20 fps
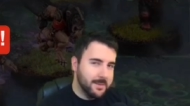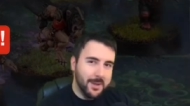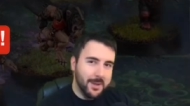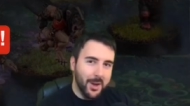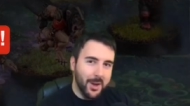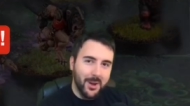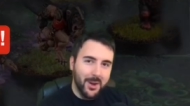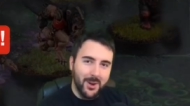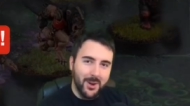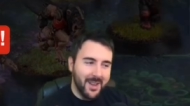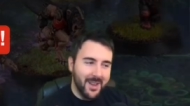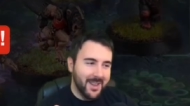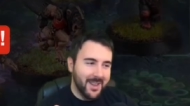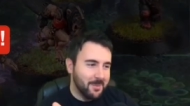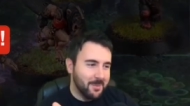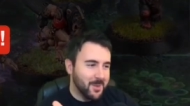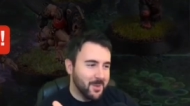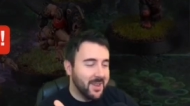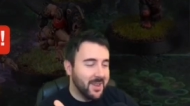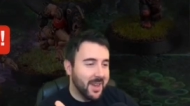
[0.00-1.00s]
No.
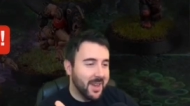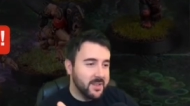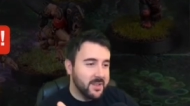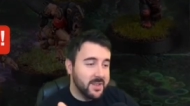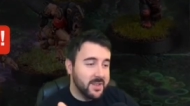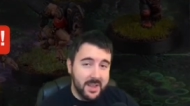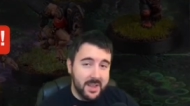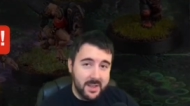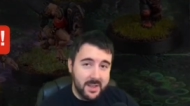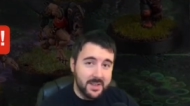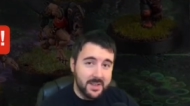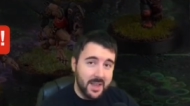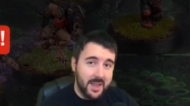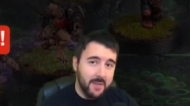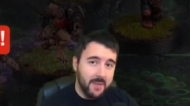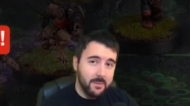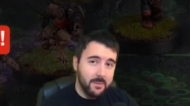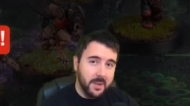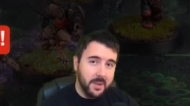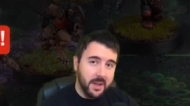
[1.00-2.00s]
but you get six
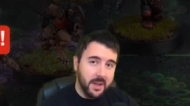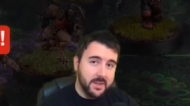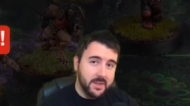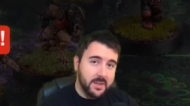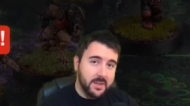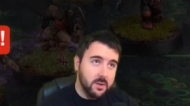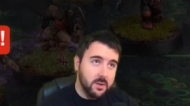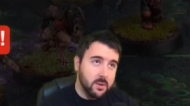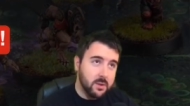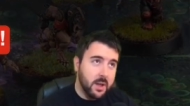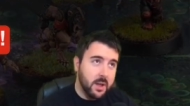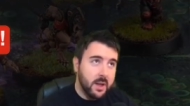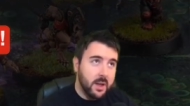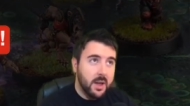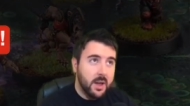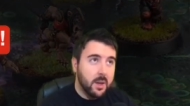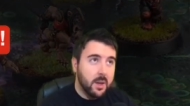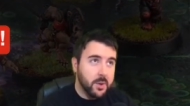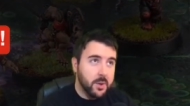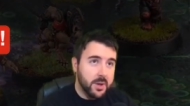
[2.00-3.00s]
Skaven players still,
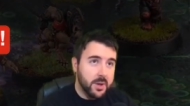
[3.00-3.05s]
but